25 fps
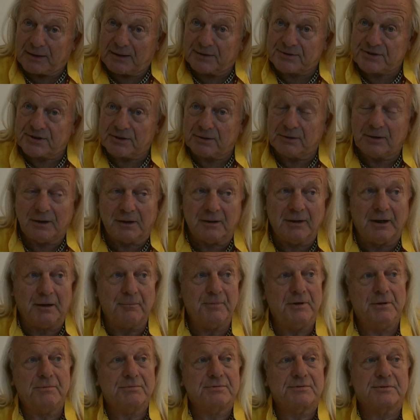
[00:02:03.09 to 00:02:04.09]
So, I
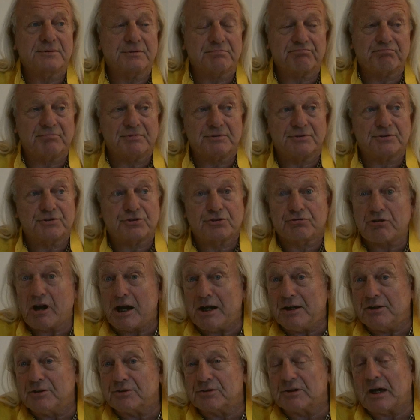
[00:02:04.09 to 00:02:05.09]
mean, it was
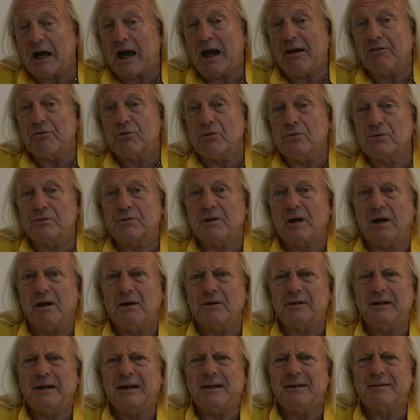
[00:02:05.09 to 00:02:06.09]
strange that Harold
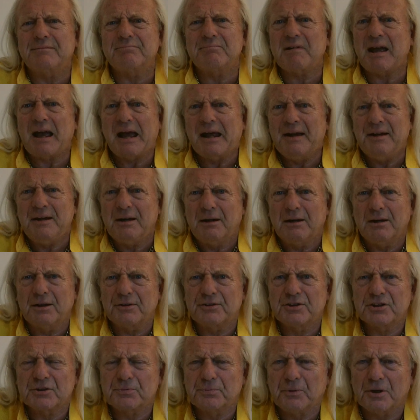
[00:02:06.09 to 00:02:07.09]
hardly had any
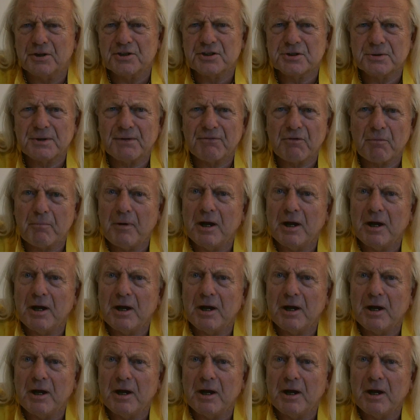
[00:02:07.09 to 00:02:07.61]
archers whatsoever.